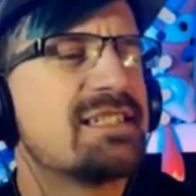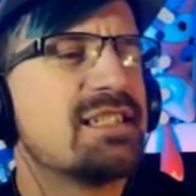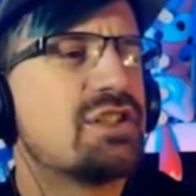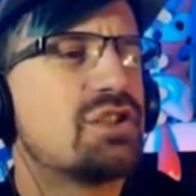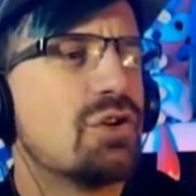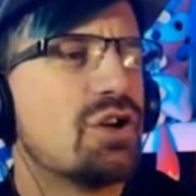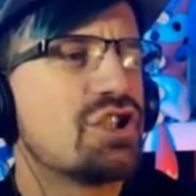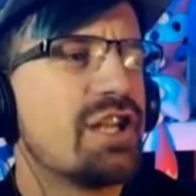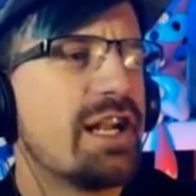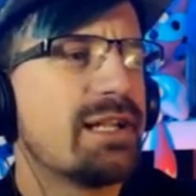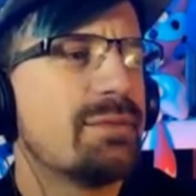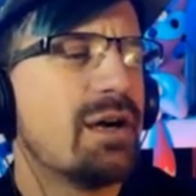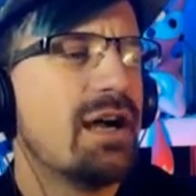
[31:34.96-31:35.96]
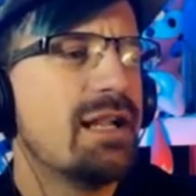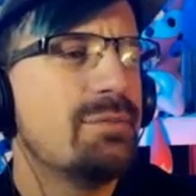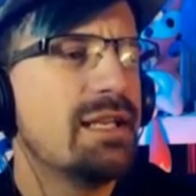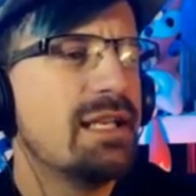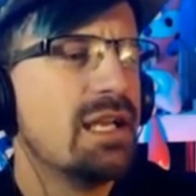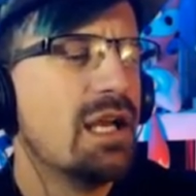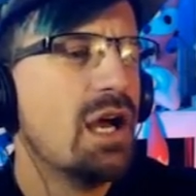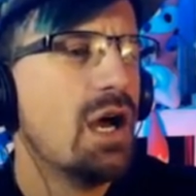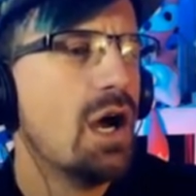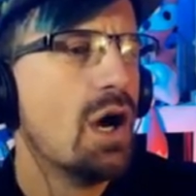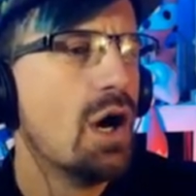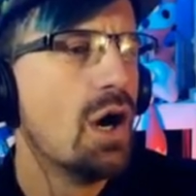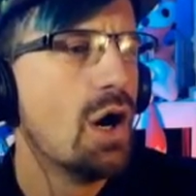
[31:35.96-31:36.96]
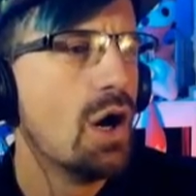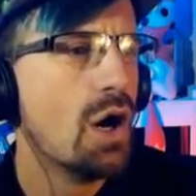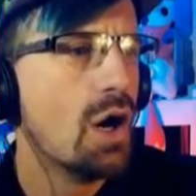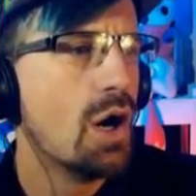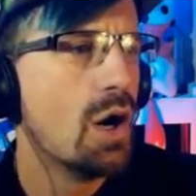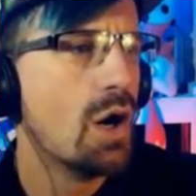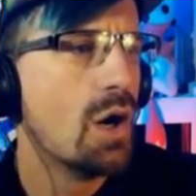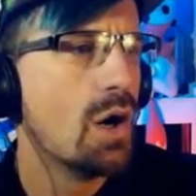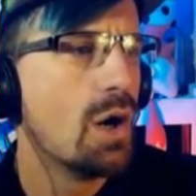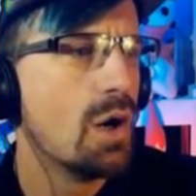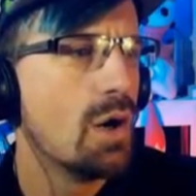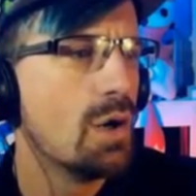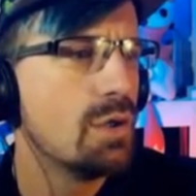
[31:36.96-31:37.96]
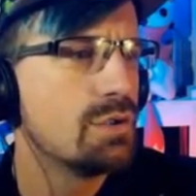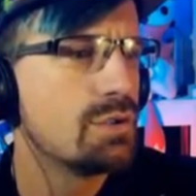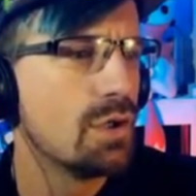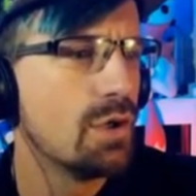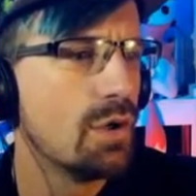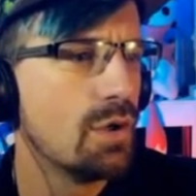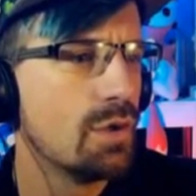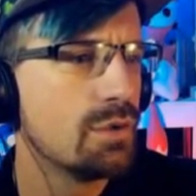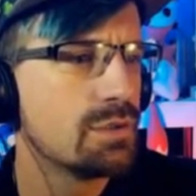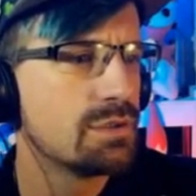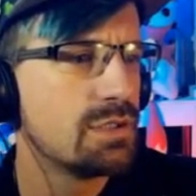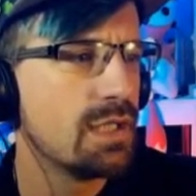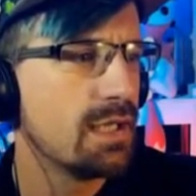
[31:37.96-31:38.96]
door shutting behind me. Oh, don't.